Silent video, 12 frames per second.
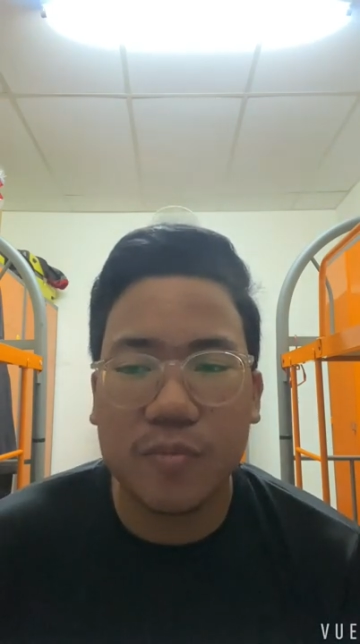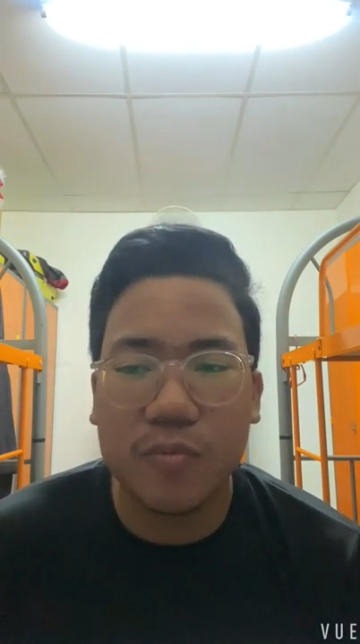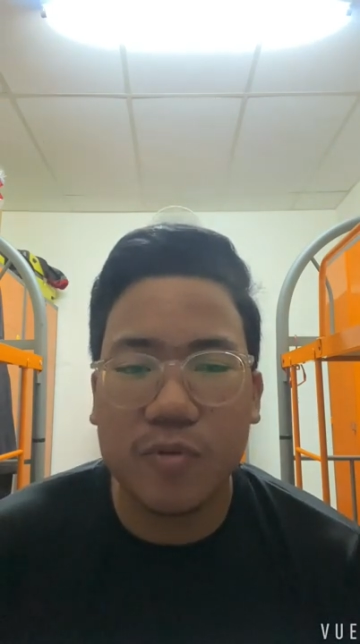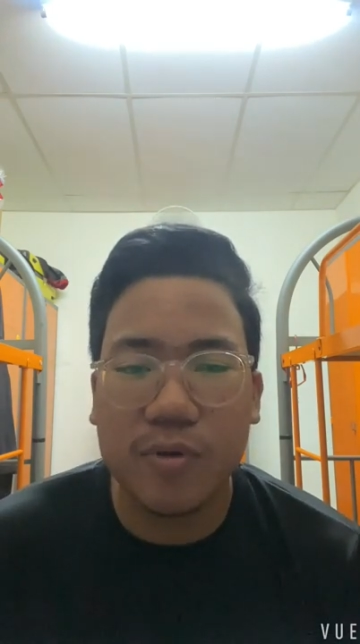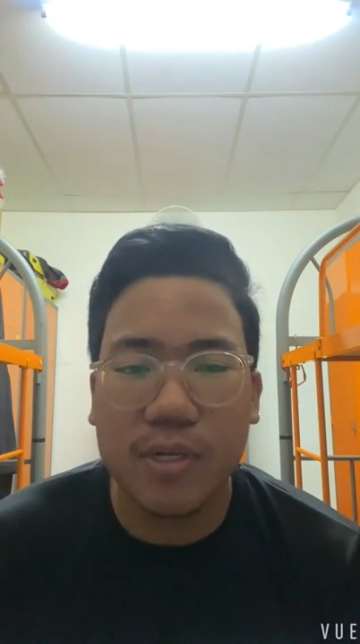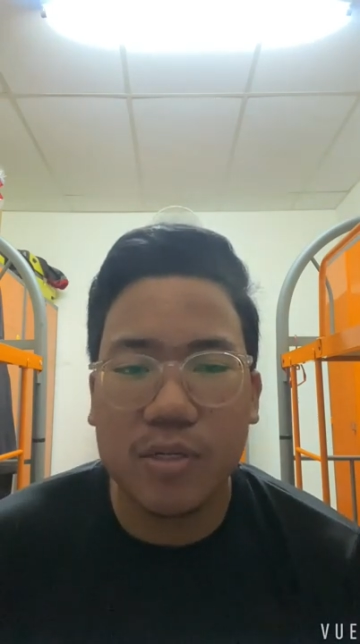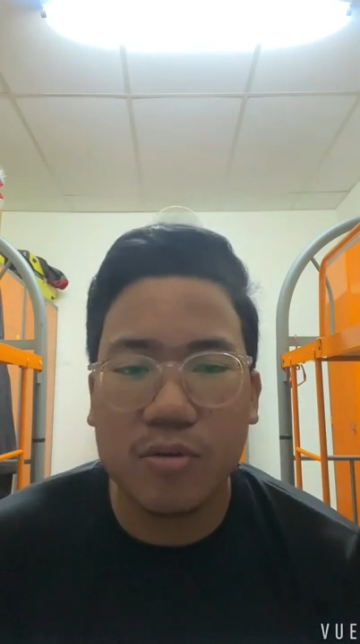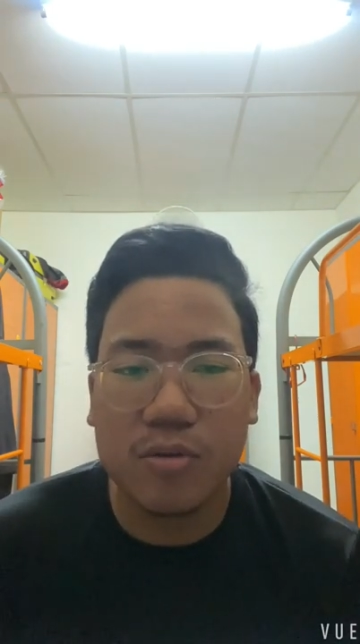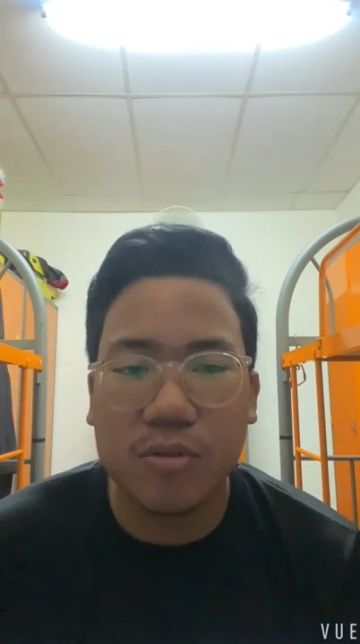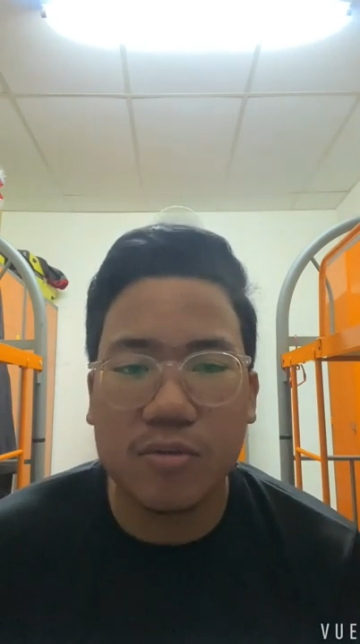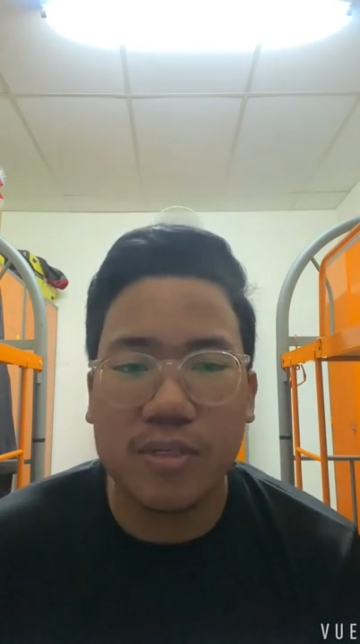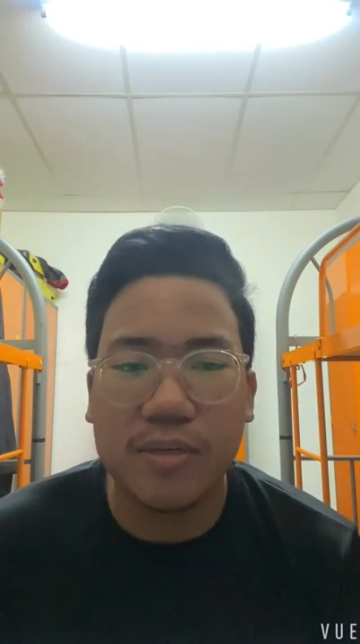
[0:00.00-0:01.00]
we will
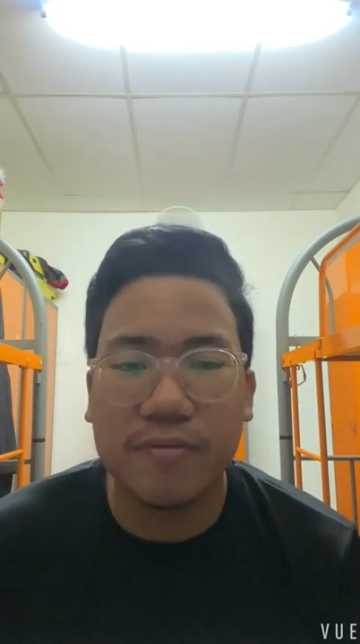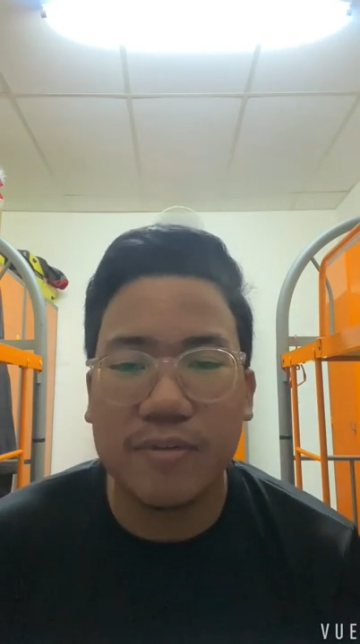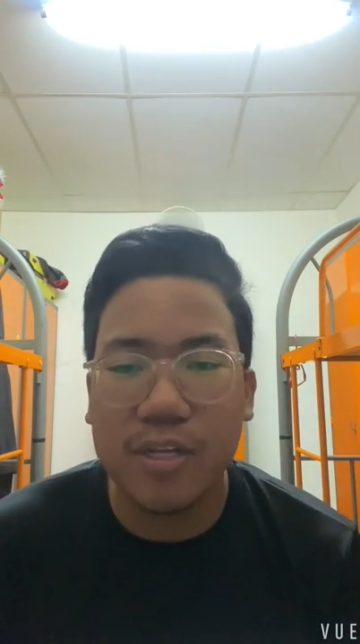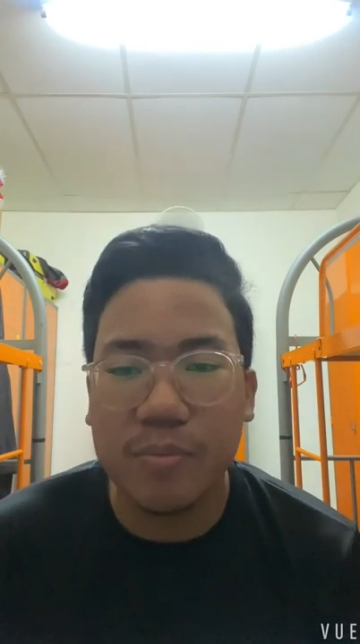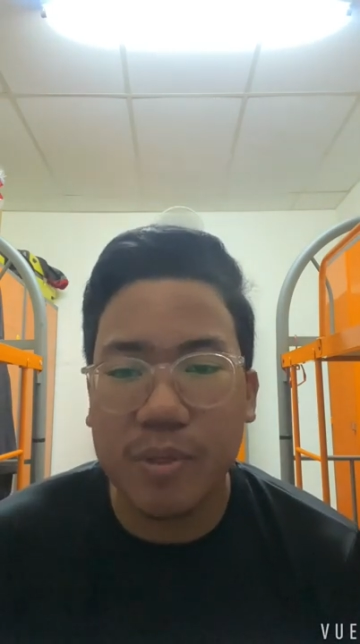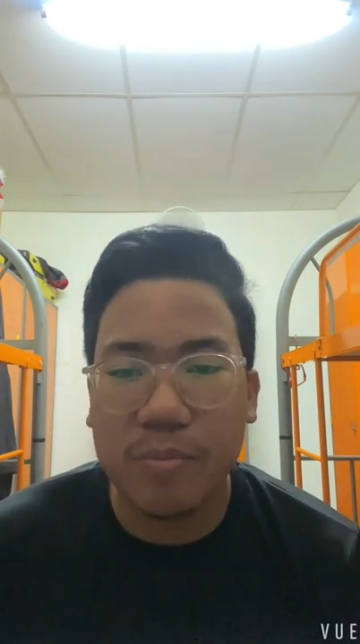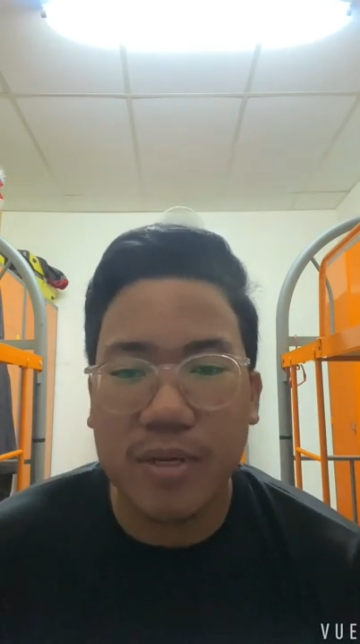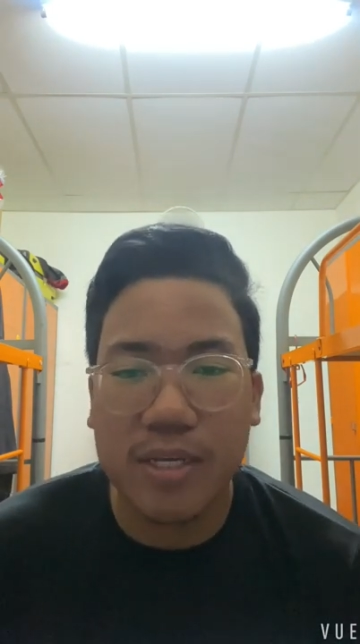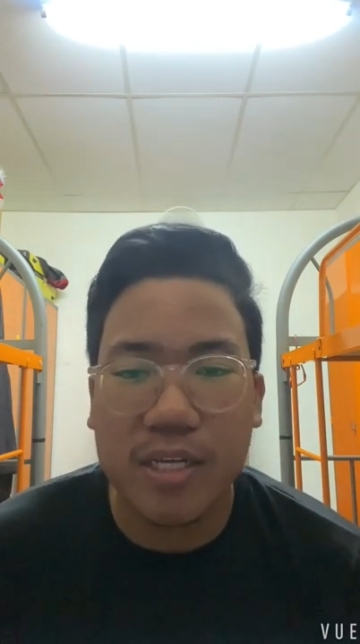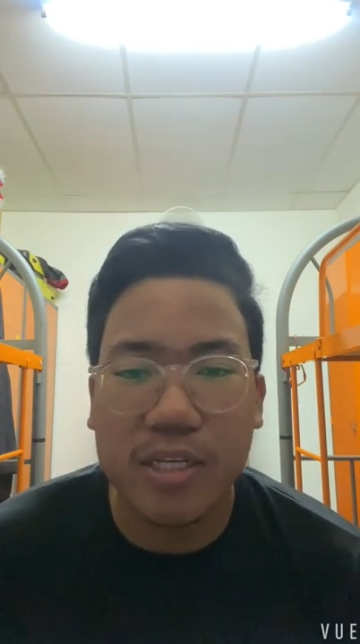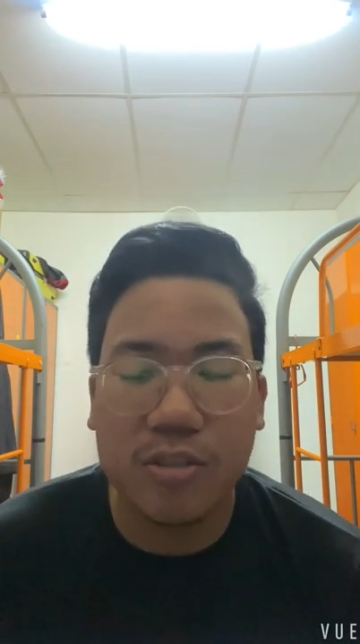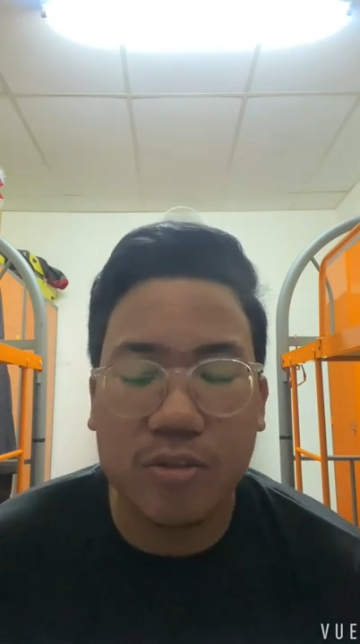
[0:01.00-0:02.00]
go to the Philippine
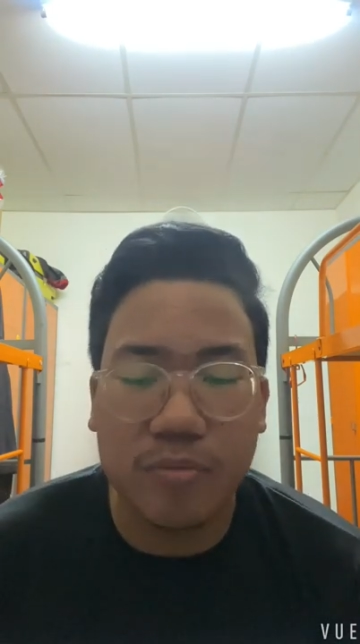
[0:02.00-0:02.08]
market